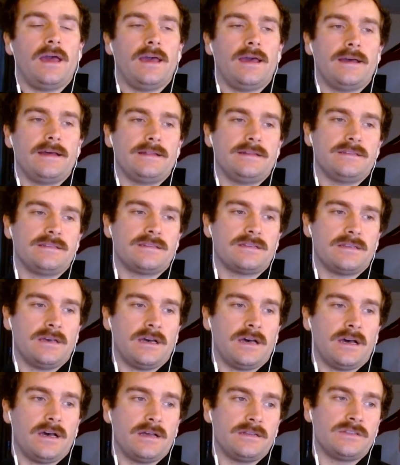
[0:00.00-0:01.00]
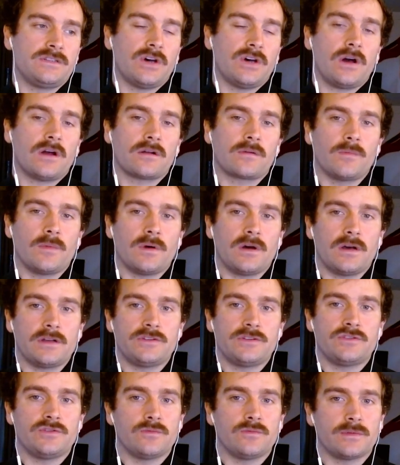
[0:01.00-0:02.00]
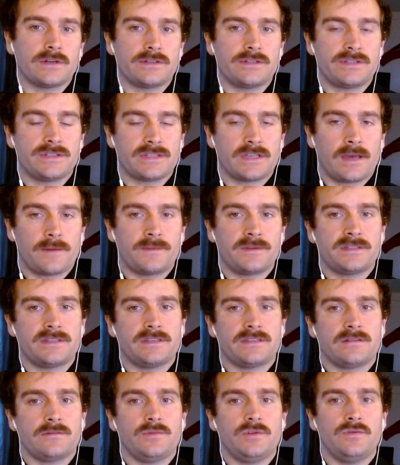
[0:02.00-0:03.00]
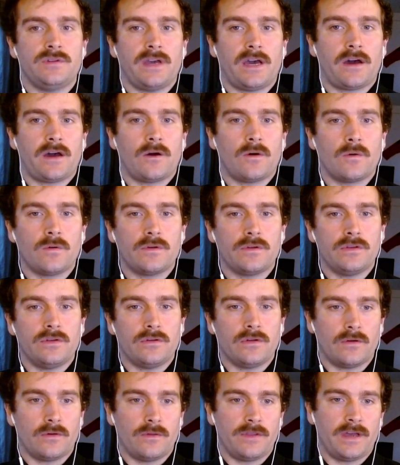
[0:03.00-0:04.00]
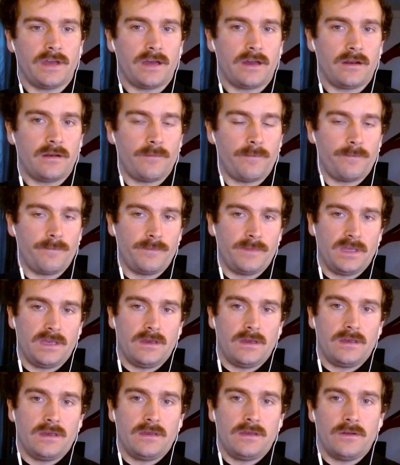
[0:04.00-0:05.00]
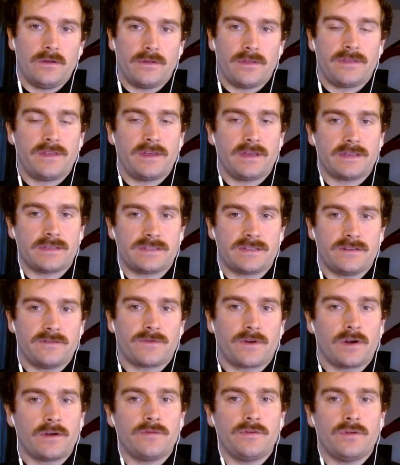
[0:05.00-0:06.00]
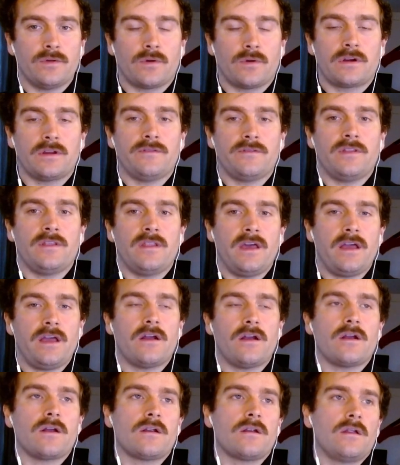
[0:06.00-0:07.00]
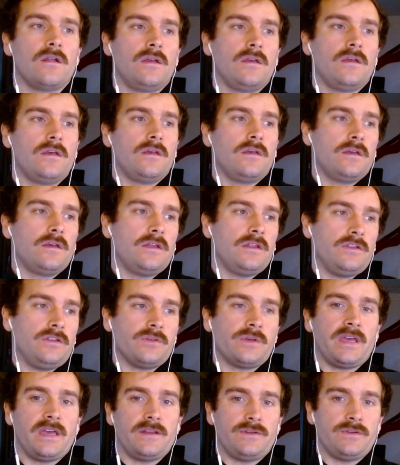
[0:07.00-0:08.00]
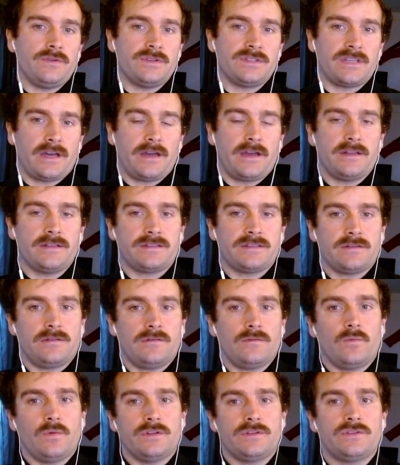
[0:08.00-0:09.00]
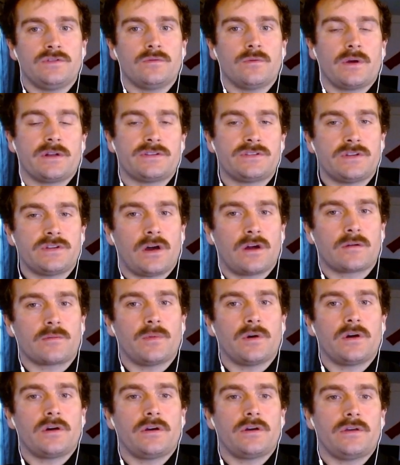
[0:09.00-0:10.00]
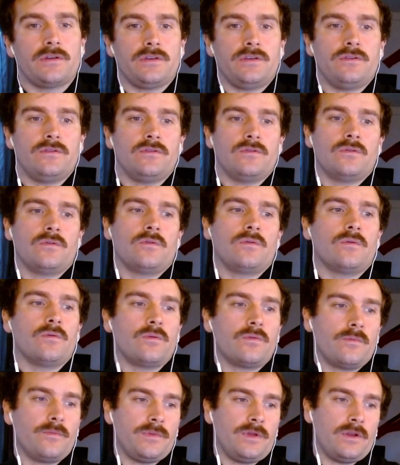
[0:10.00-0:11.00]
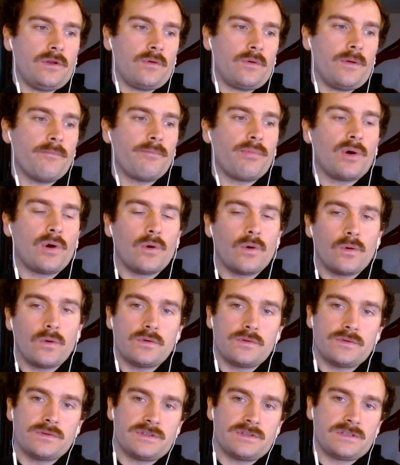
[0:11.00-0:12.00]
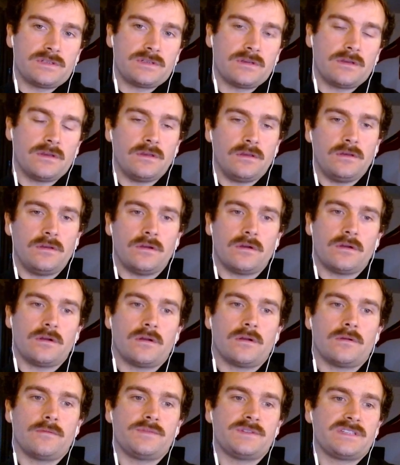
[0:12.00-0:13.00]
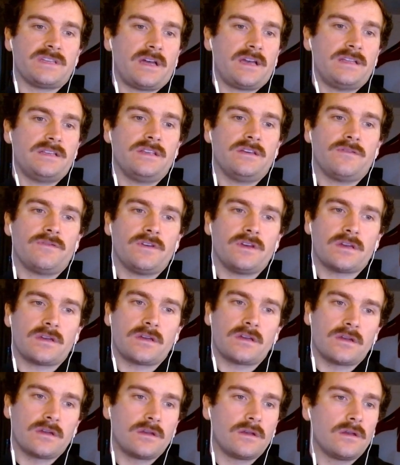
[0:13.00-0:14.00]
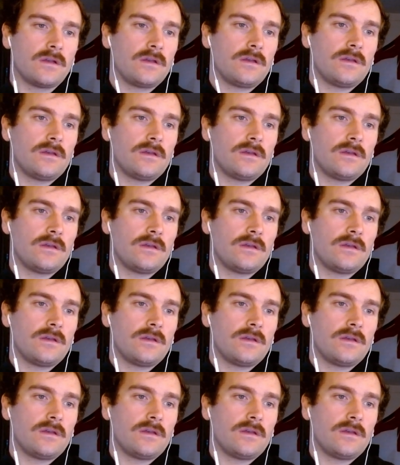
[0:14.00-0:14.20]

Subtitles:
and dogma. Too much skepticism, you doubt that the things in front of you are even there, and you can't do science. And with too much dogma, you impose your scientific